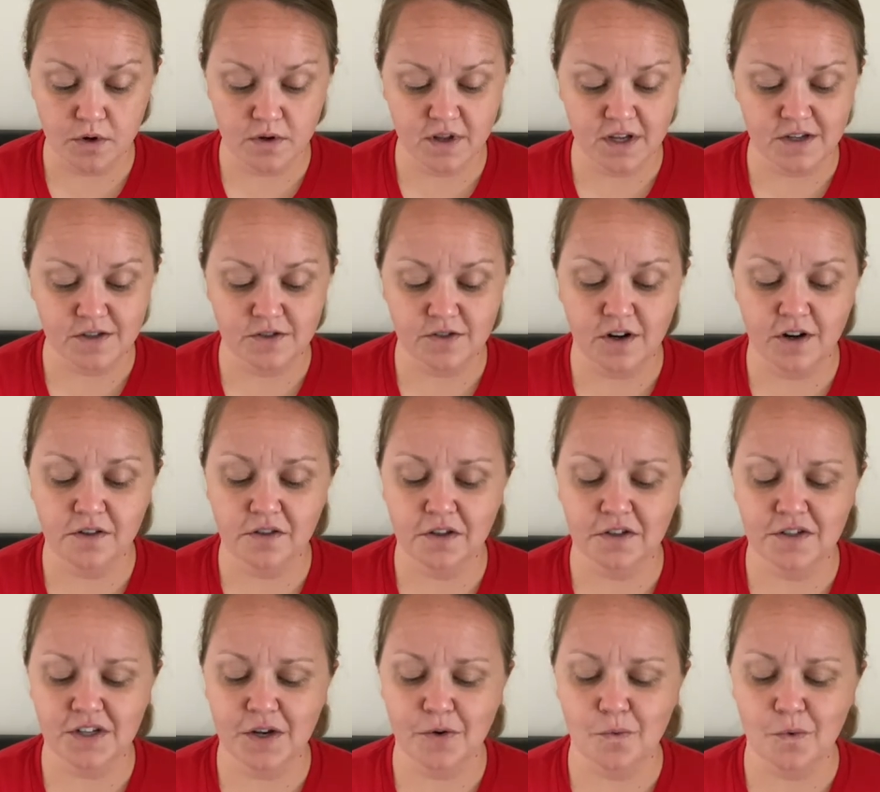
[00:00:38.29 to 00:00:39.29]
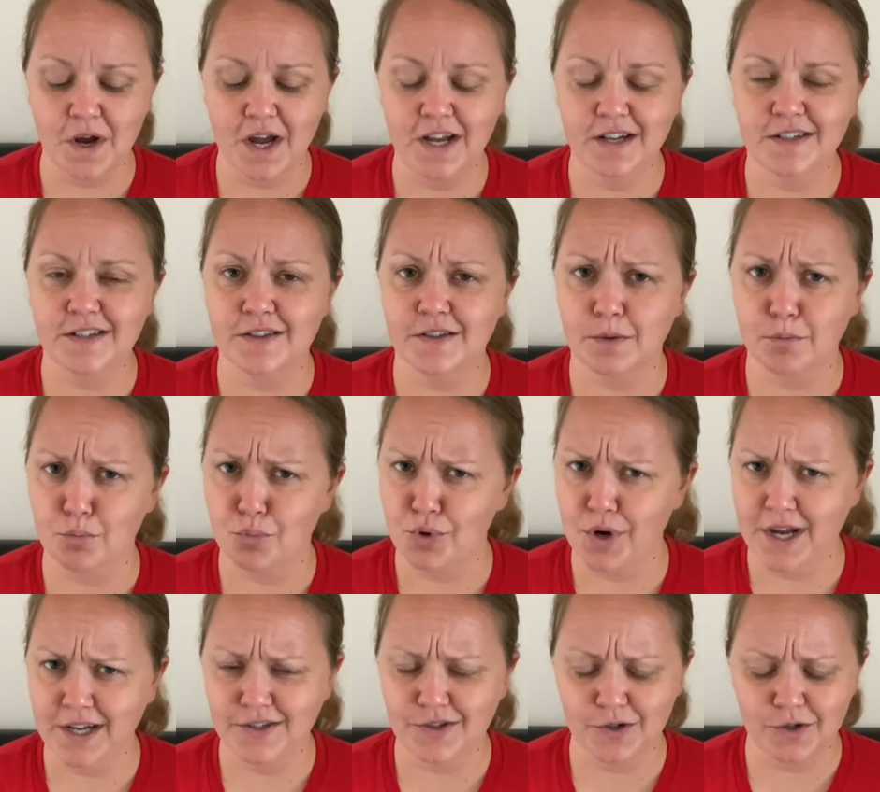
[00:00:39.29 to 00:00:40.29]
they start the day right in the
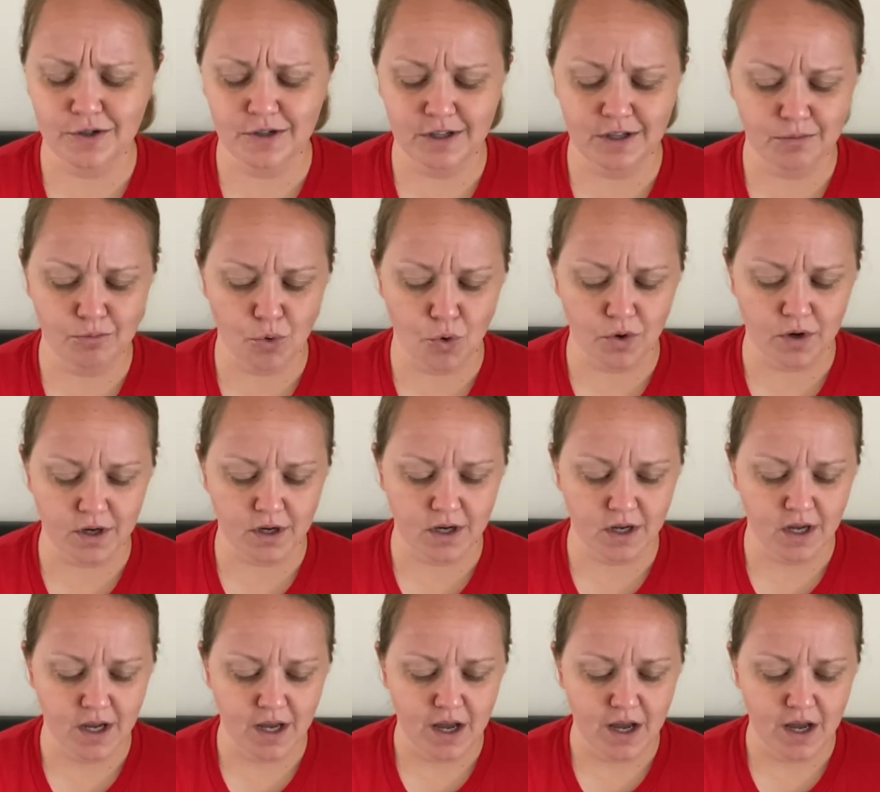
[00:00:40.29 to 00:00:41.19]
bright early morn,